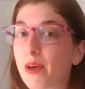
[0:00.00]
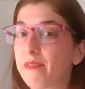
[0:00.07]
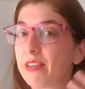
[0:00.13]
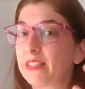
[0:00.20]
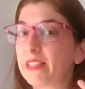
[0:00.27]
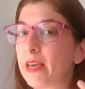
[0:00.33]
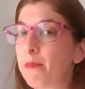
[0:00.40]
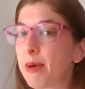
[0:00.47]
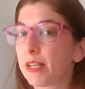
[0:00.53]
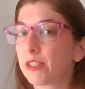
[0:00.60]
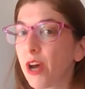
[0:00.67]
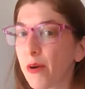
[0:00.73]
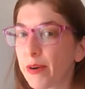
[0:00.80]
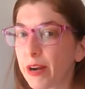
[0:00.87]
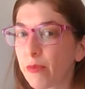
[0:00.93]
We have these emails
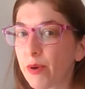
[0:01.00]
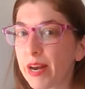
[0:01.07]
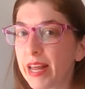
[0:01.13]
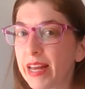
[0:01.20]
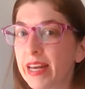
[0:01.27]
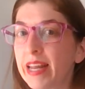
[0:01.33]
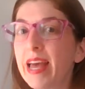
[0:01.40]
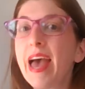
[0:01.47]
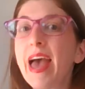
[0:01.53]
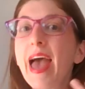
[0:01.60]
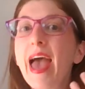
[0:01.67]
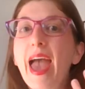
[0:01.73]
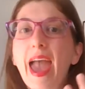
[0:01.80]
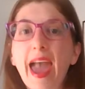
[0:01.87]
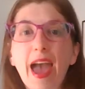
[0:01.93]
already written,
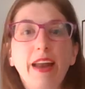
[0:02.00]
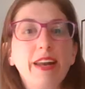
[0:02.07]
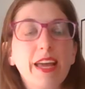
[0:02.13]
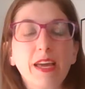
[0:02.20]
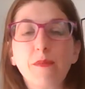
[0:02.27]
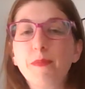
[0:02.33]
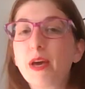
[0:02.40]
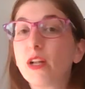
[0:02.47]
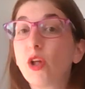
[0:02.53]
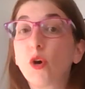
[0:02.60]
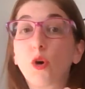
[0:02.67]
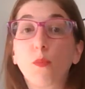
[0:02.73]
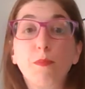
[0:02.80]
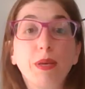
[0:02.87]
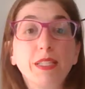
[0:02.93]
and it can be a
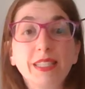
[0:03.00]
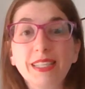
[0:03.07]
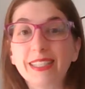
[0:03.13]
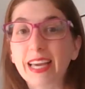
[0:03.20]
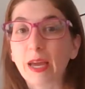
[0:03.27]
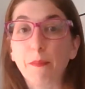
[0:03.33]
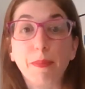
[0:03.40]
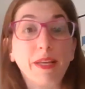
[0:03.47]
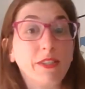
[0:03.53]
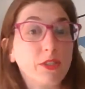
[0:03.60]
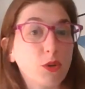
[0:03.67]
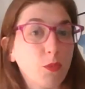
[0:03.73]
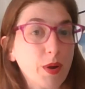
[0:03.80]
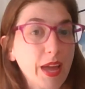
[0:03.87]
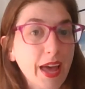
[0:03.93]
local business like a
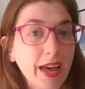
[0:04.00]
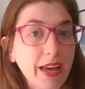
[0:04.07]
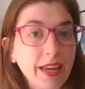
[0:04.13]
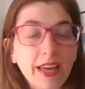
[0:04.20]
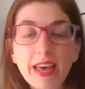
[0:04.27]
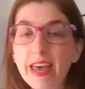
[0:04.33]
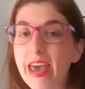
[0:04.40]
pizzeria.